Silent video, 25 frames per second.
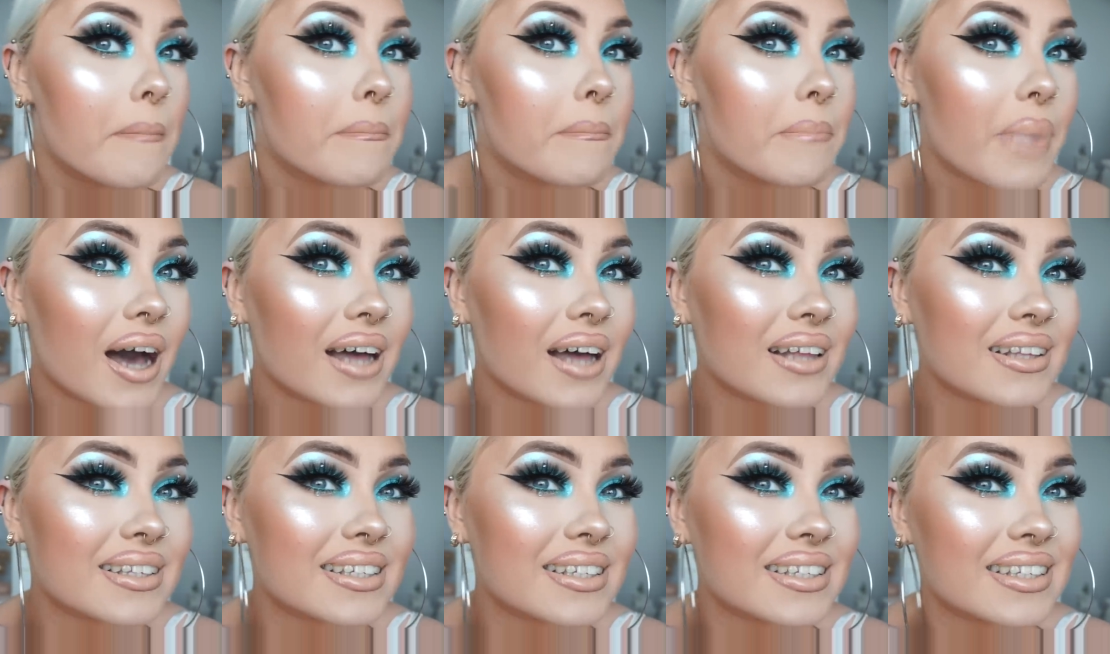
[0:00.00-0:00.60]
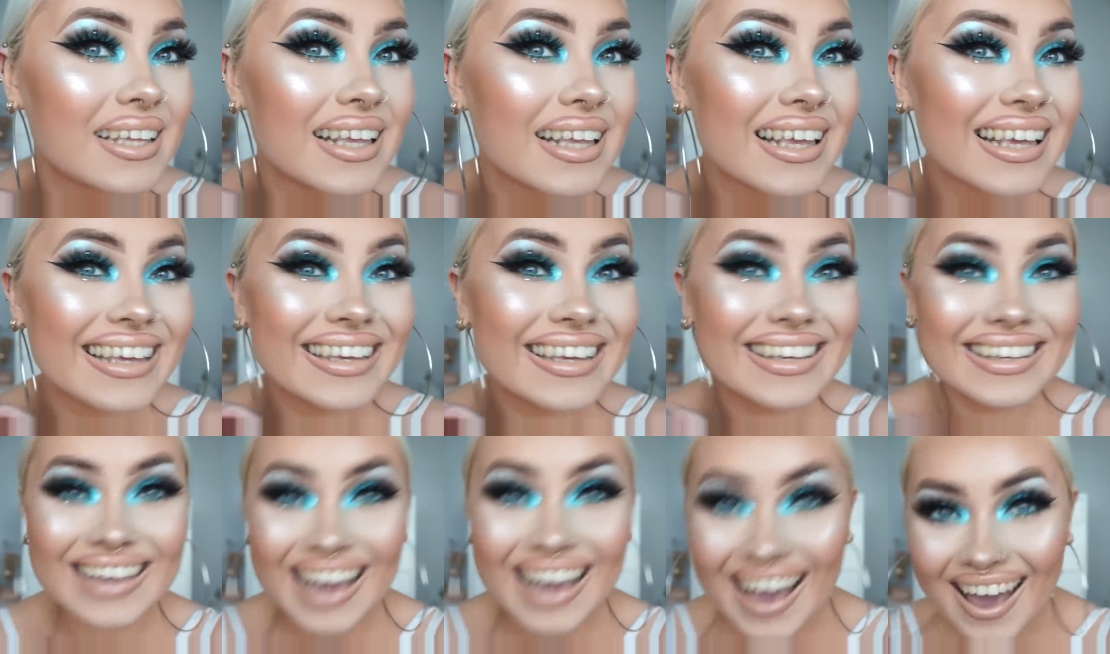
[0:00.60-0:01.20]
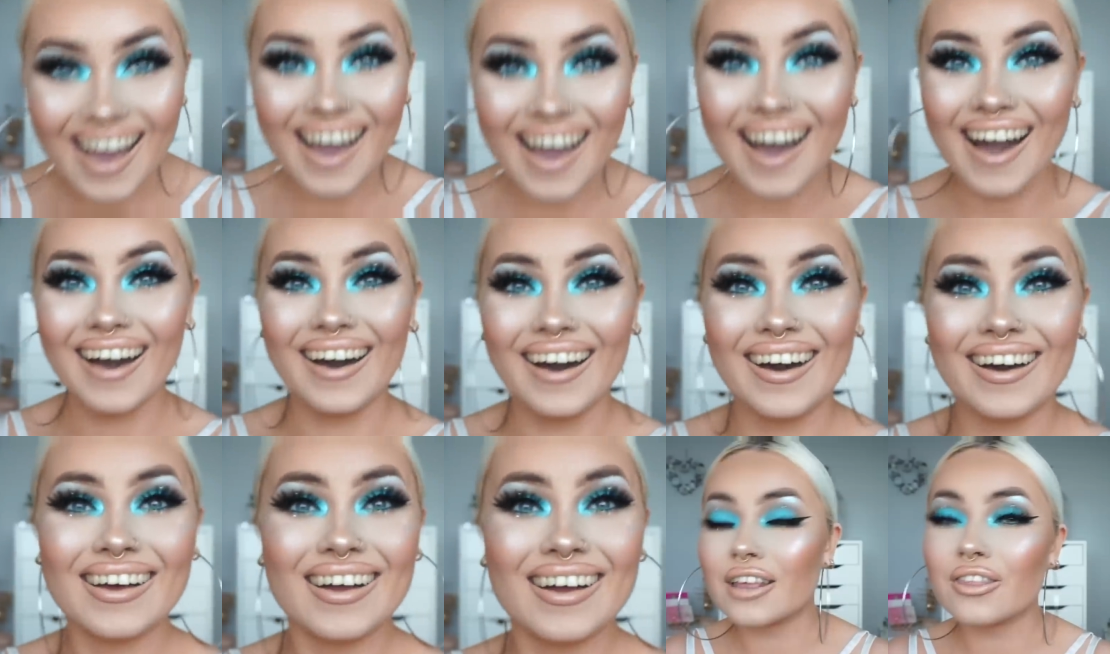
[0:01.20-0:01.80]
But
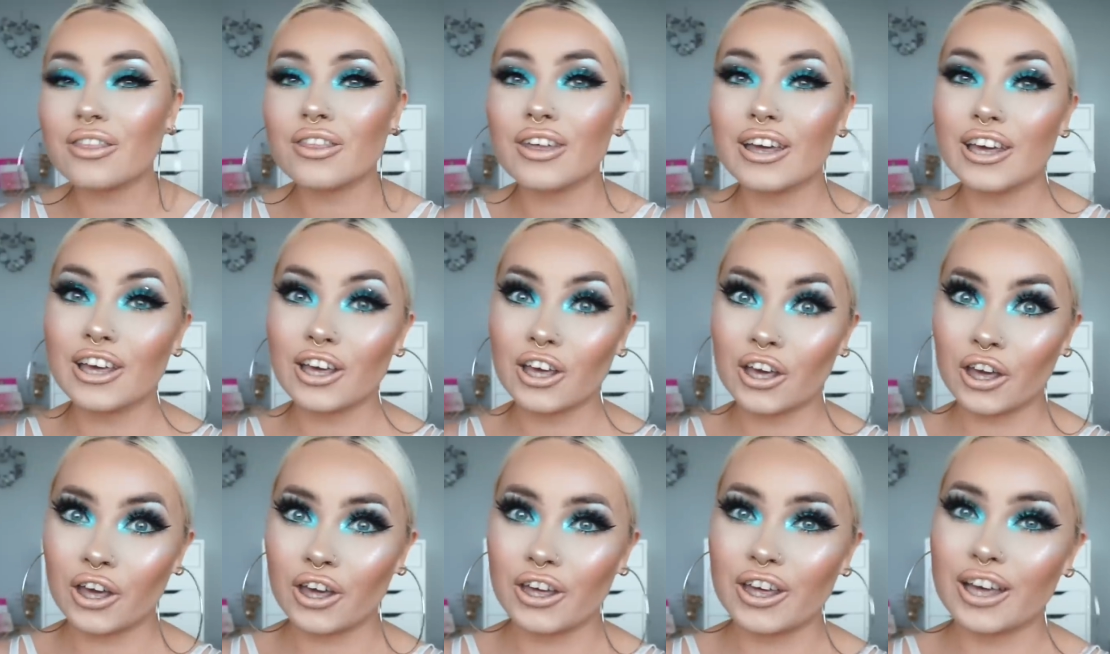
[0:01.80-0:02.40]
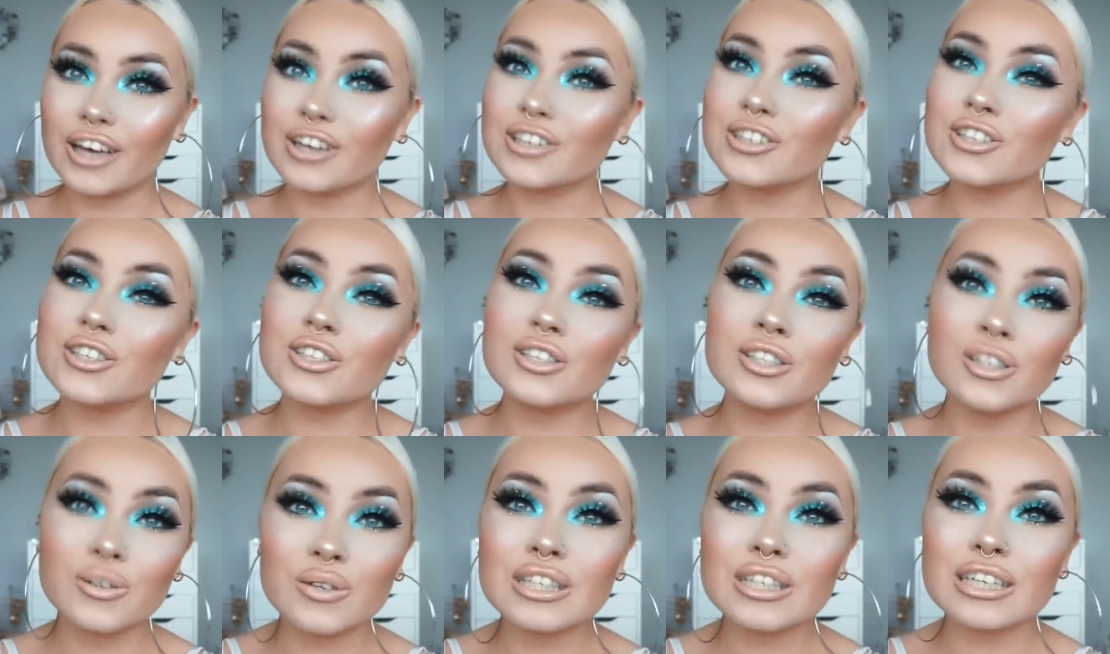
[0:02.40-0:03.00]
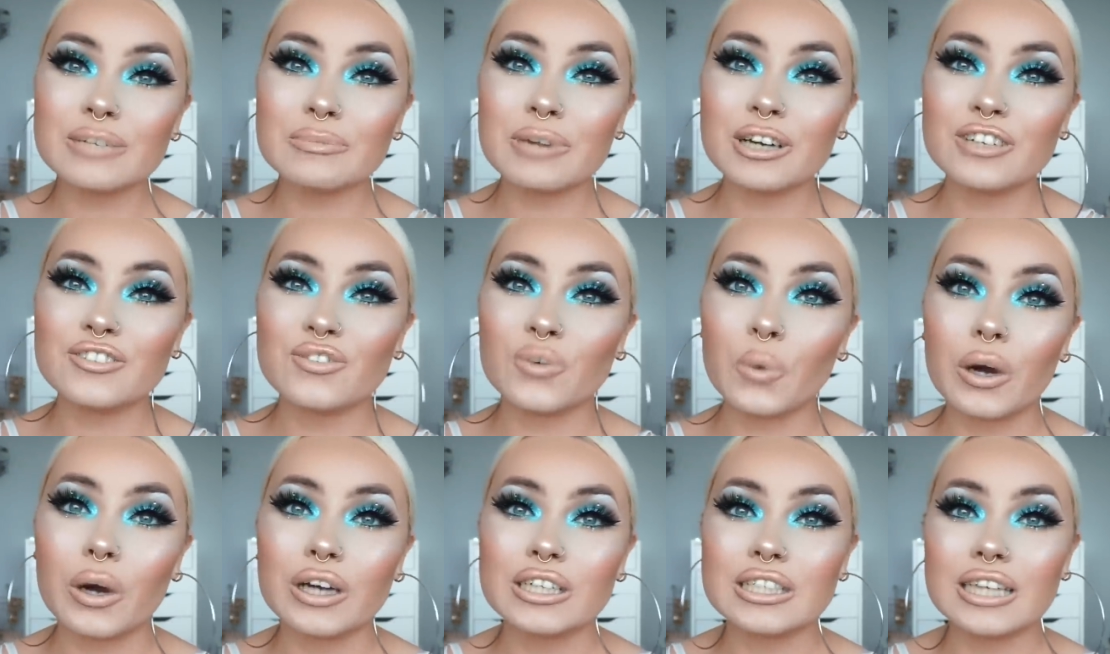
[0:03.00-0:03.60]
yeah, thank you so, so much
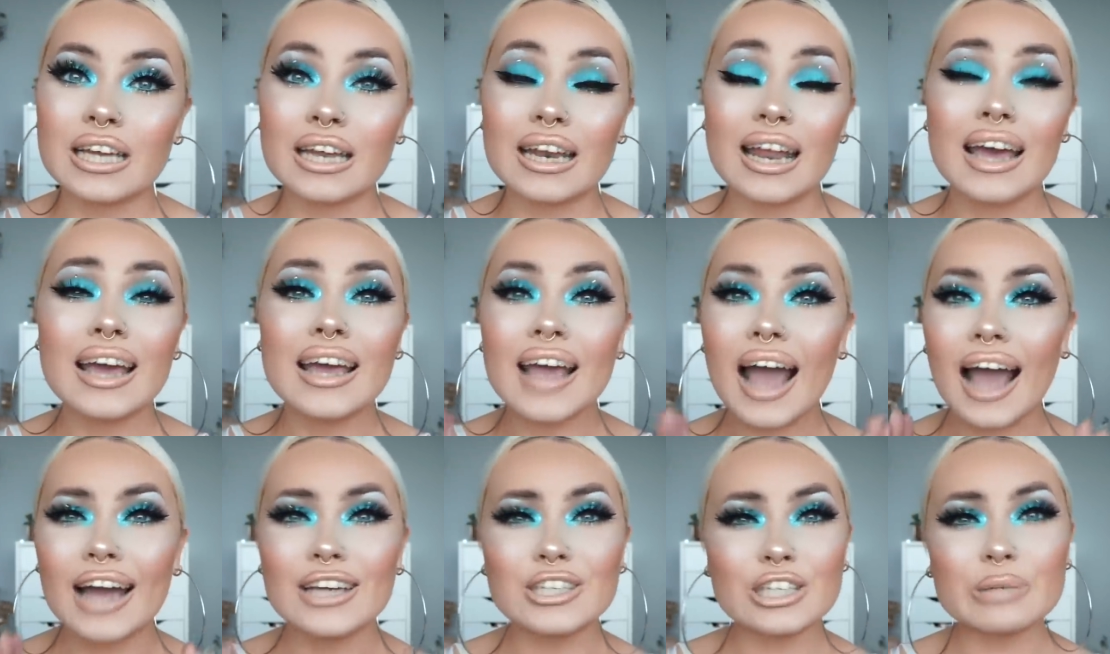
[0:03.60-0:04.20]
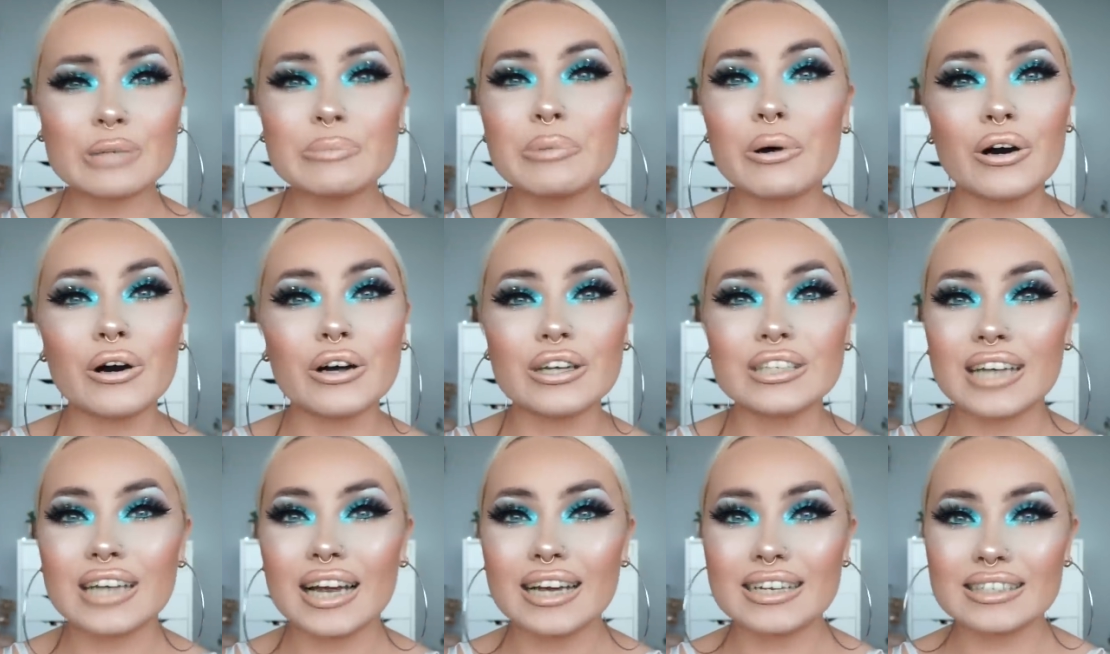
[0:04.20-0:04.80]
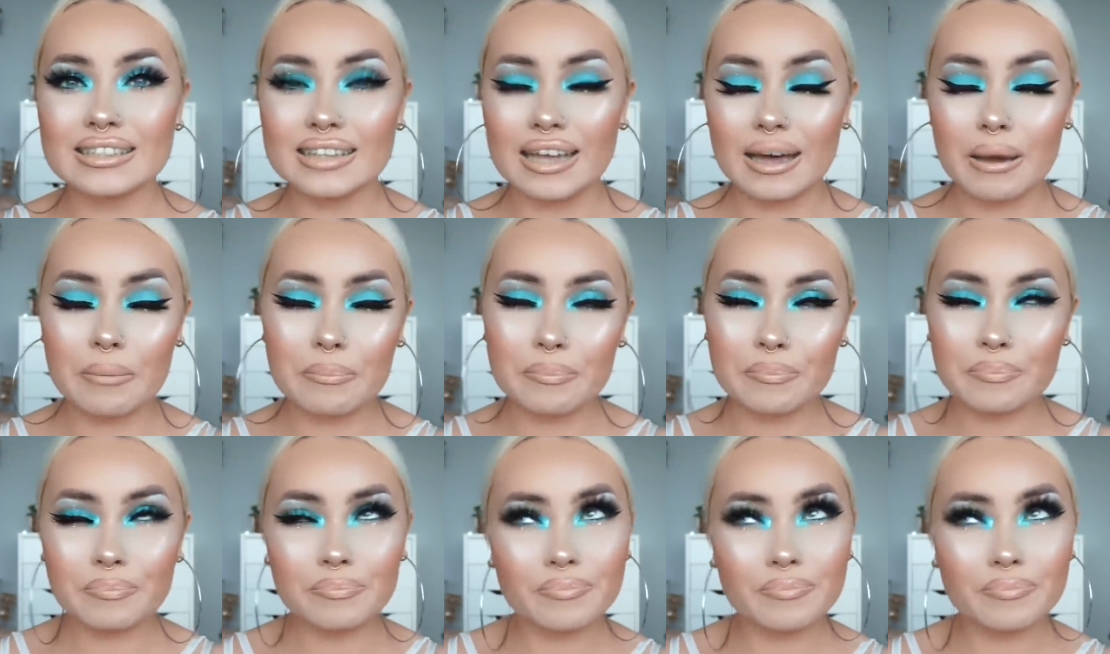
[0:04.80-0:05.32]
for watching. I do apologize that